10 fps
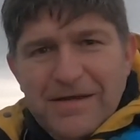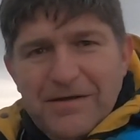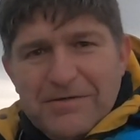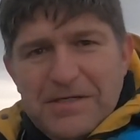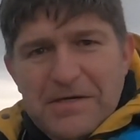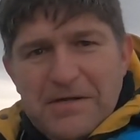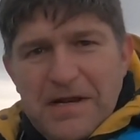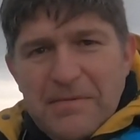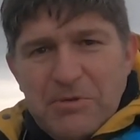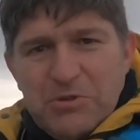I'll see you in an
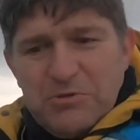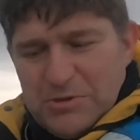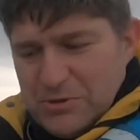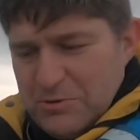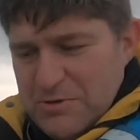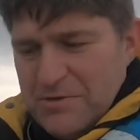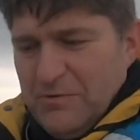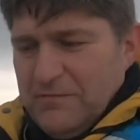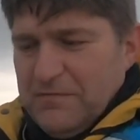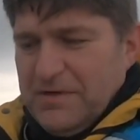episode soon,
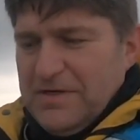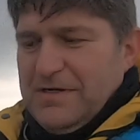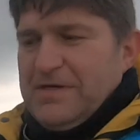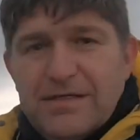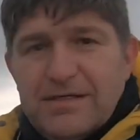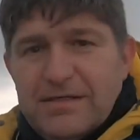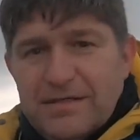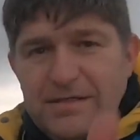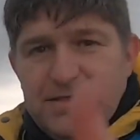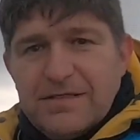hopefully.
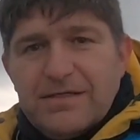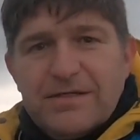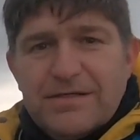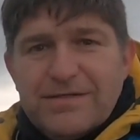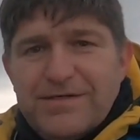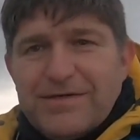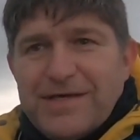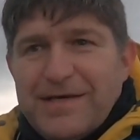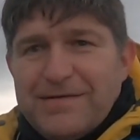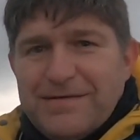Cheers
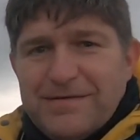guys.